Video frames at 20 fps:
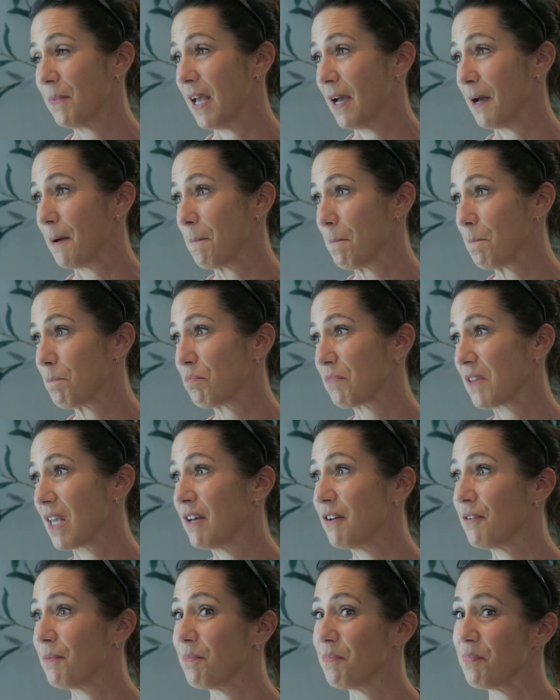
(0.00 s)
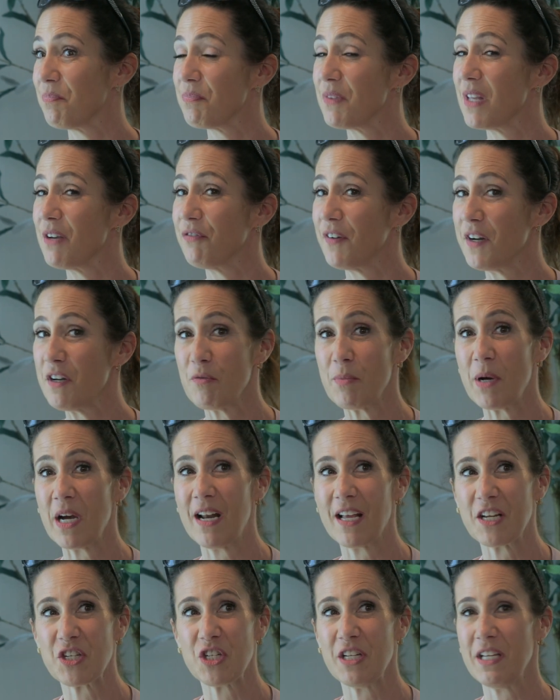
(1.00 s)
Yeah. A friend of
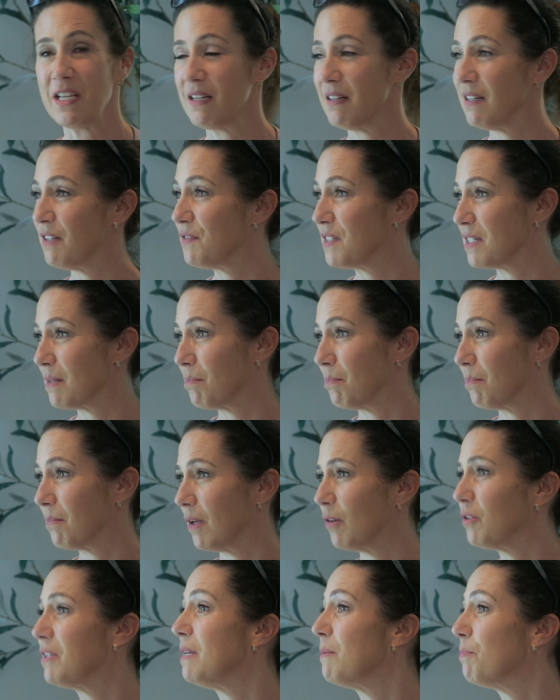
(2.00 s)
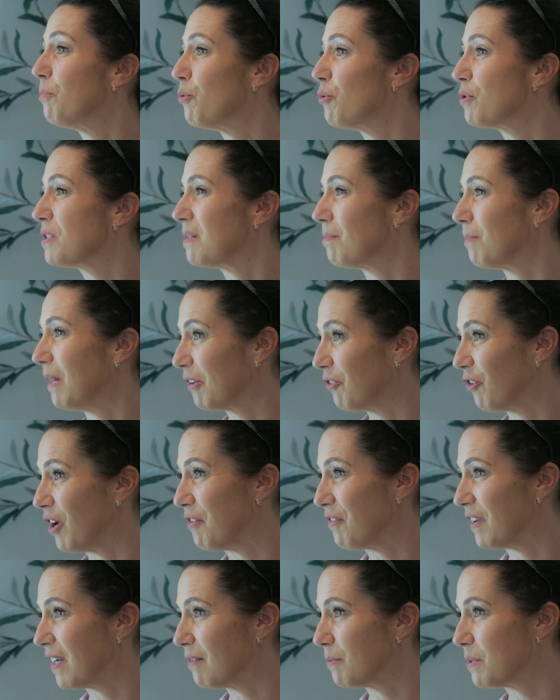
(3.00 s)
mine actually lives he bought in
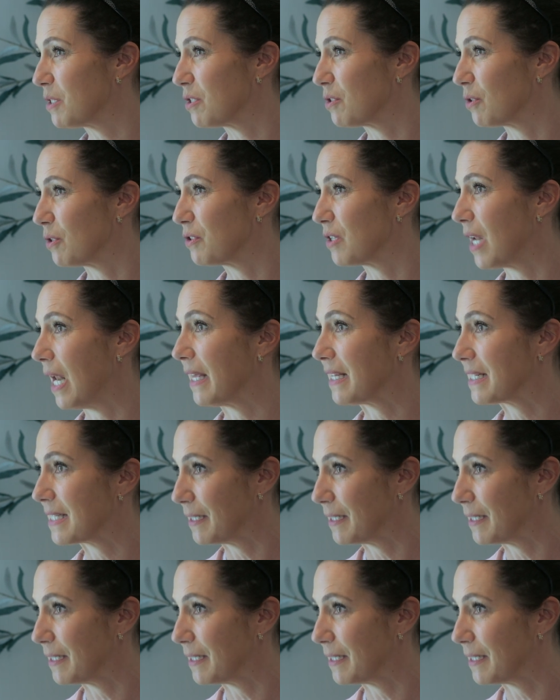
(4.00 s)
Belgravia, which is also Ellington.